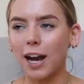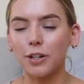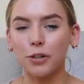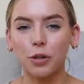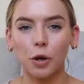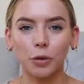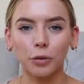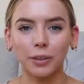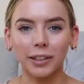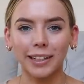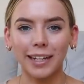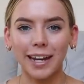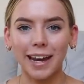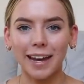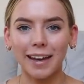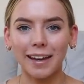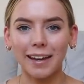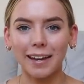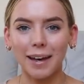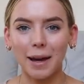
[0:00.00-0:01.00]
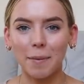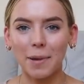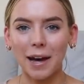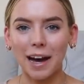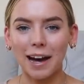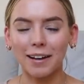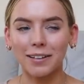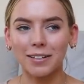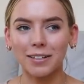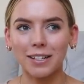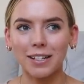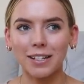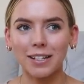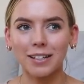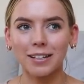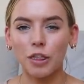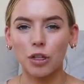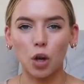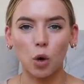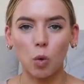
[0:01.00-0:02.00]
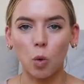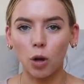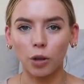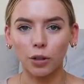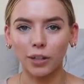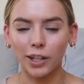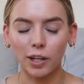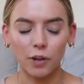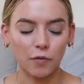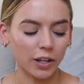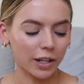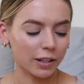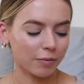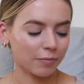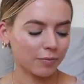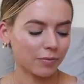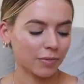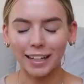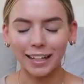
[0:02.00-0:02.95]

I don't really care about the quality of it.